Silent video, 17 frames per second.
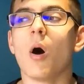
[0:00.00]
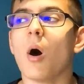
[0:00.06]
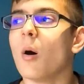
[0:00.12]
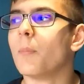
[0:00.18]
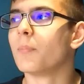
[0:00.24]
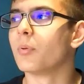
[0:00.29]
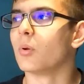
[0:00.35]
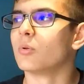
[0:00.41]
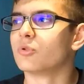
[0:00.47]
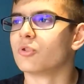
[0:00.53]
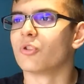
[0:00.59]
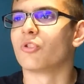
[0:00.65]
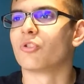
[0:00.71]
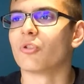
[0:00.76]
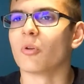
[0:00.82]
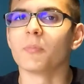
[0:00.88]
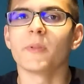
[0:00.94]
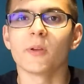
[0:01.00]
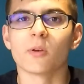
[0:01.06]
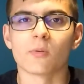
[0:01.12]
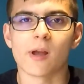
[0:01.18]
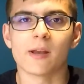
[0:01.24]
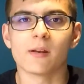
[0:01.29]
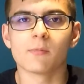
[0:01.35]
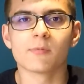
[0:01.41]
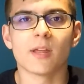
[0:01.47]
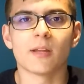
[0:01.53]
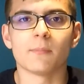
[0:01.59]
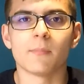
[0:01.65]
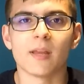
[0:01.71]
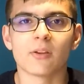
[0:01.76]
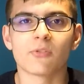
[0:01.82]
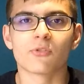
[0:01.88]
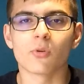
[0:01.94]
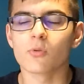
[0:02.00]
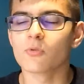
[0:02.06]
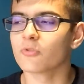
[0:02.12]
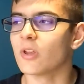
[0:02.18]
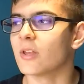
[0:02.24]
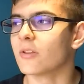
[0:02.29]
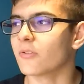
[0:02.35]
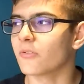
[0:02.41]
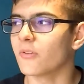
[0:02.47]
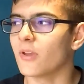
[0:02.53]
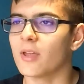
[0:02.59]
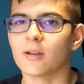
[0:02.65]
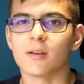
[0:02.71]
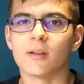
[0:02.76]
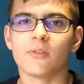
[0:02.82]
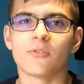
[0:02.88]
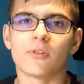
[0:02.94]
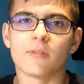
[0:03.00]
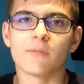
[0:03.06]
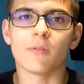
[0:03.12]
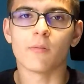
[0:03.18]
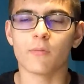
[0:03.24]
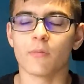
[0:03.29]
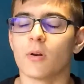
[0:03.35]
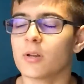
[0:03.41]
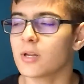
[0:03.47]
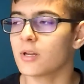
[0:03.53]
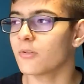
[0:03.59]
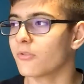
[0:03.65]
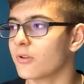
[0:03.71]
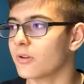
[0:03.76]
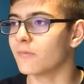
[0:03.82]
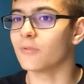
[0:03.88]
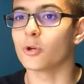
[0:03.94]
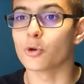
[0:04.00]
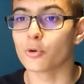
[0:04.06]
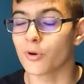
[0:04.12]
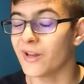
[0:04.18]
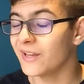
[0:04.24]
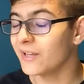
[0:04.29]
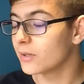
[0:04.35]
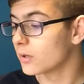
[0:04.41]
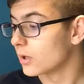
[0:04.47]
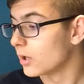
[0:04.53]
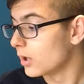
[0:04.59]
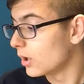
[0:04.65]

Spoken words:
upload just something random that makes no sense and isn't even funny, isn't even great.